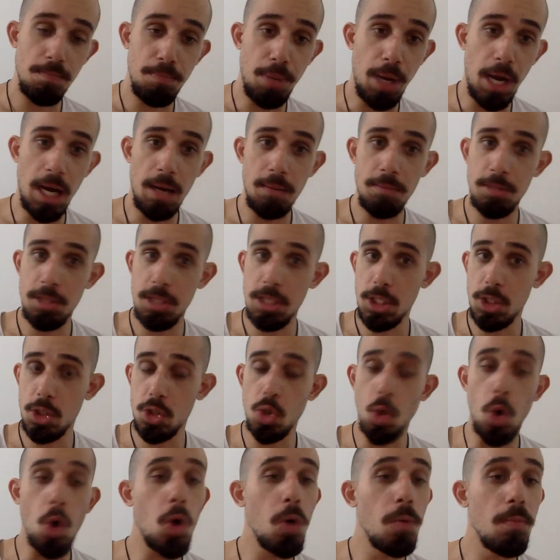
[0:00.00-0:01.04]
bombed the
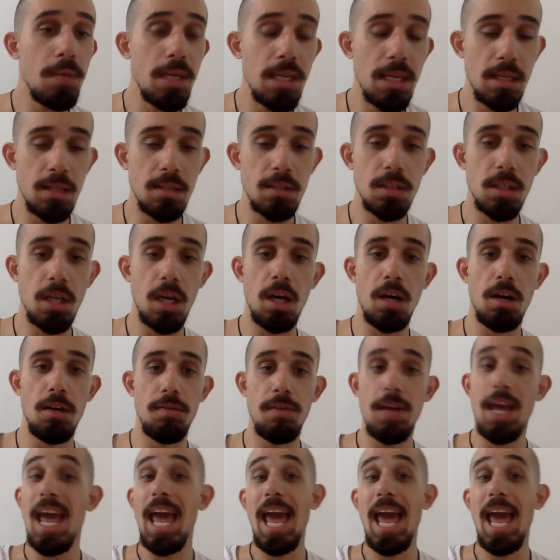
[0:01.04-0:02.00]
sole means of